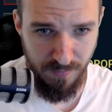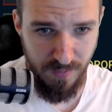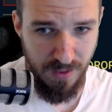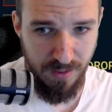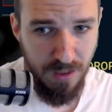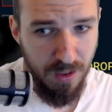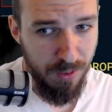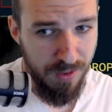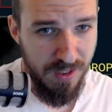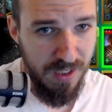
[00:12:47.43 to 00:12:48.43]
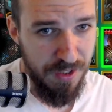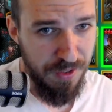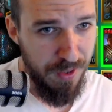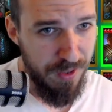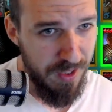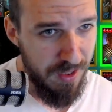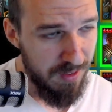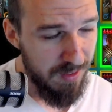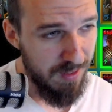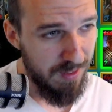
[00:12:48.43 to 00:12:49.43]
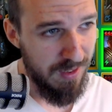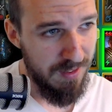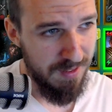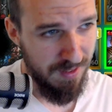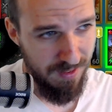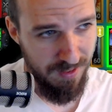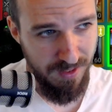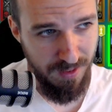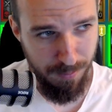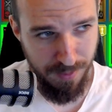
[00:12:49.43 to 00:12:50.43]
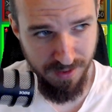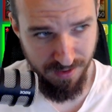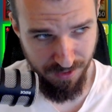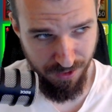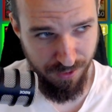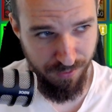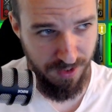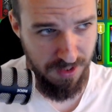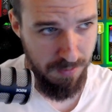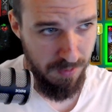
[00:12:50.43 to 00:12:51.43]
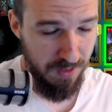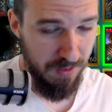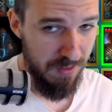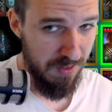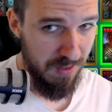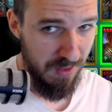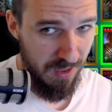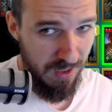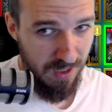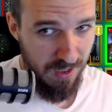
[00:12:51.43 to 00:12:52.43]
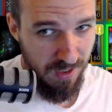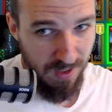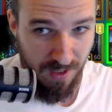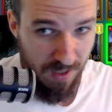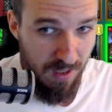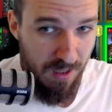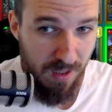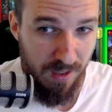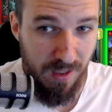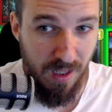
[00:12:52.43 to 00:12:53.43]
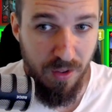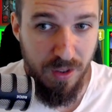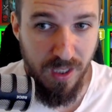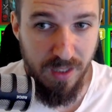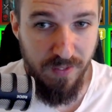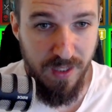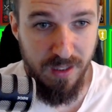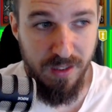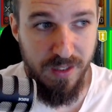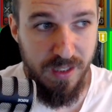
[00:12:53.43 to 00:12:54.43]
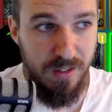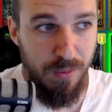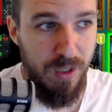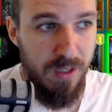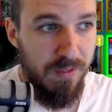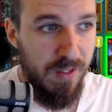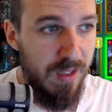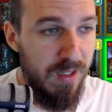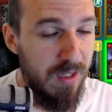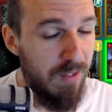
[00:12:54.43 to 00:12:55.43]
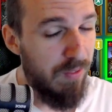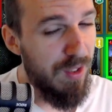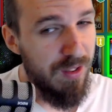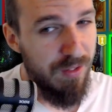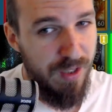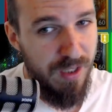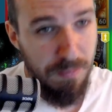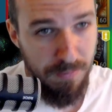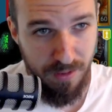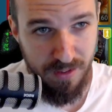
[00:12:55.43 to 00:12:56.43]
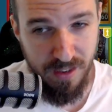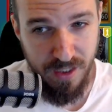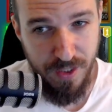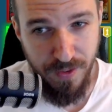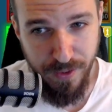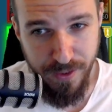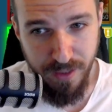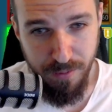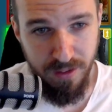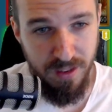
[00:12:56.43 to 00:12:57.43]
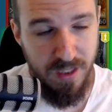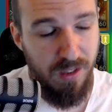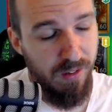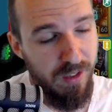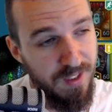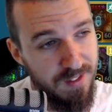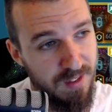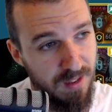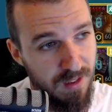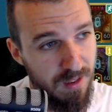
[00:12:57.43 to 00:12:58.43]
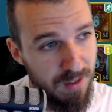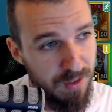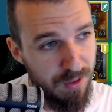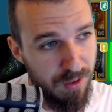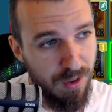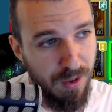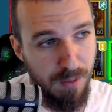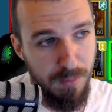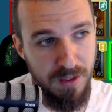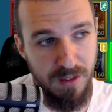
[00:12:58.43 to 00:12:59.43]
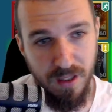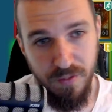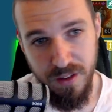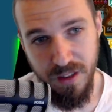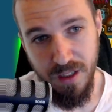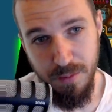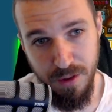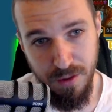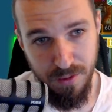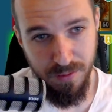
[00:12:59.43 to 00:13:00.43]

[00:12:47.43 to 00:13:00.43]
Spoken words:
Now stage 30 gets a little bit tricky because now you get a Valkyrie in the wave, right? And the Valkyrie on stage 30 will decrease your turn meter every time you